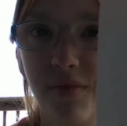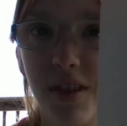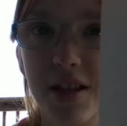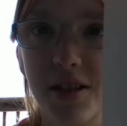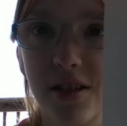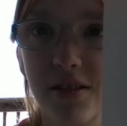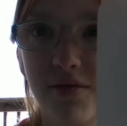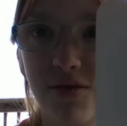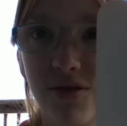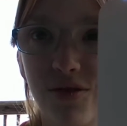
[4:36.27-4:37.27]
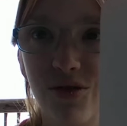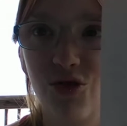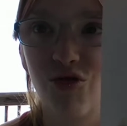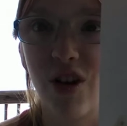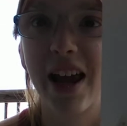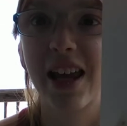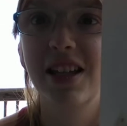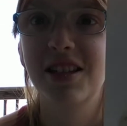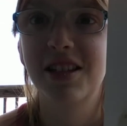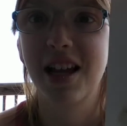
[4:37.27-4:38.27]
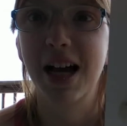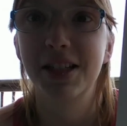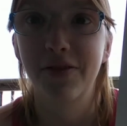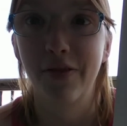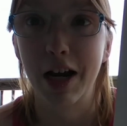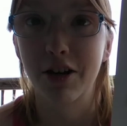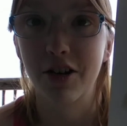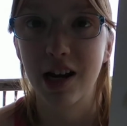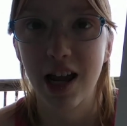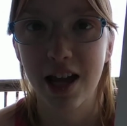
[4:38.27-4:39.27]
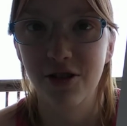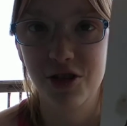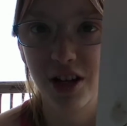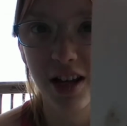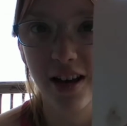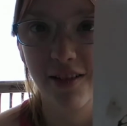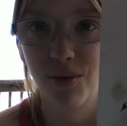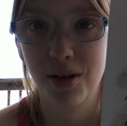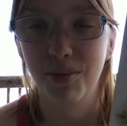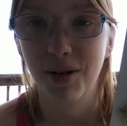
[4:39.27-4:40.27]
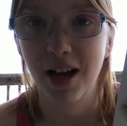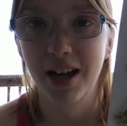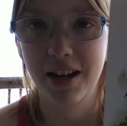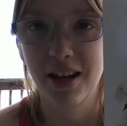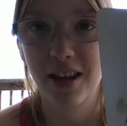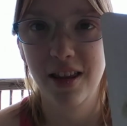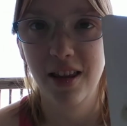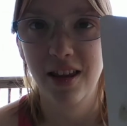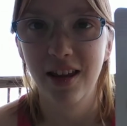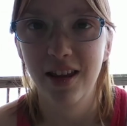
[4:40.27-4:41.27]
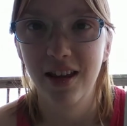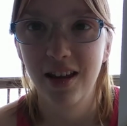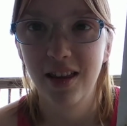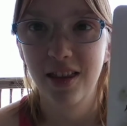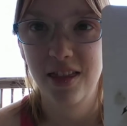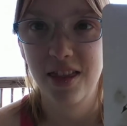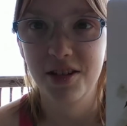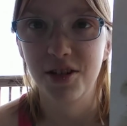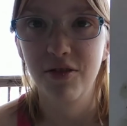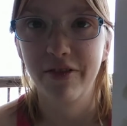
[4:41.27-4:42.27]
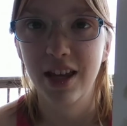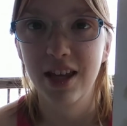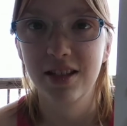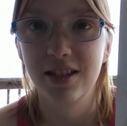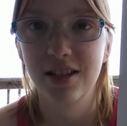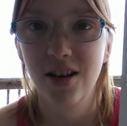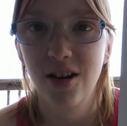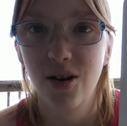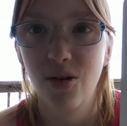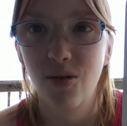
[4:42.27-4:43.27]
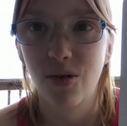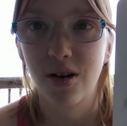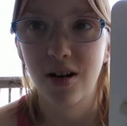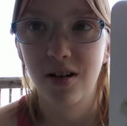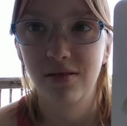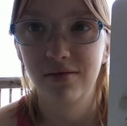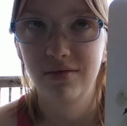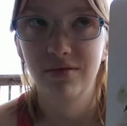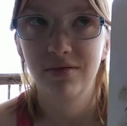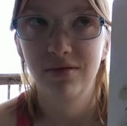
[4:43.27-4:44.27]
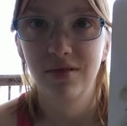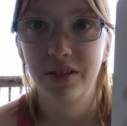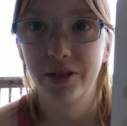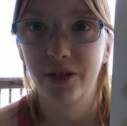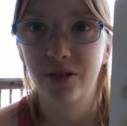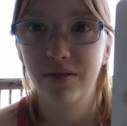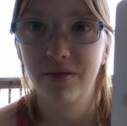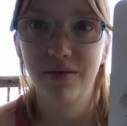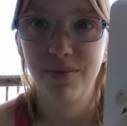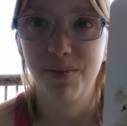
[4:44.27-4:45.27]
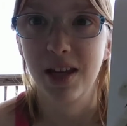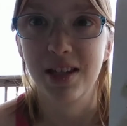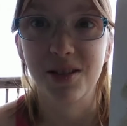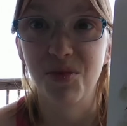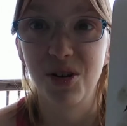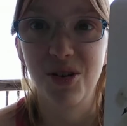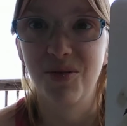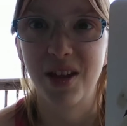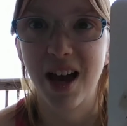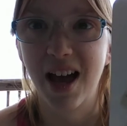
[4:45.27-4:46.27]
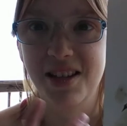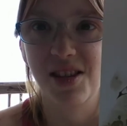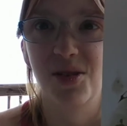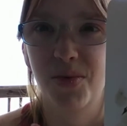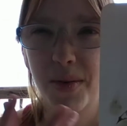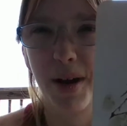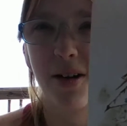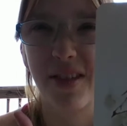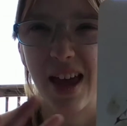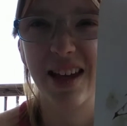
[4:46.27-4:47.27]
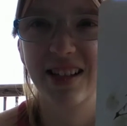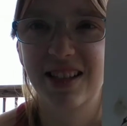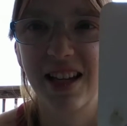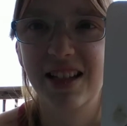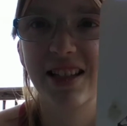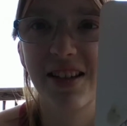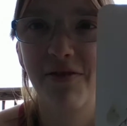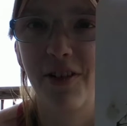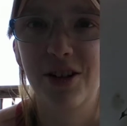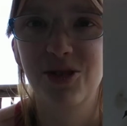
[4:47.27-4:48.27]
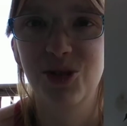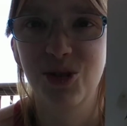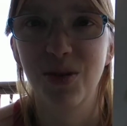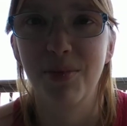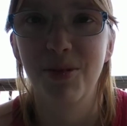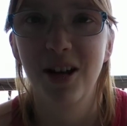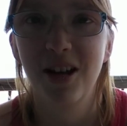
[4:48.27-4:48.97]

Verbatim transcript: This dragon-sized fiery energy of will behind this new phase, or you'll meet someone new that has this willpower that excites and fires you up.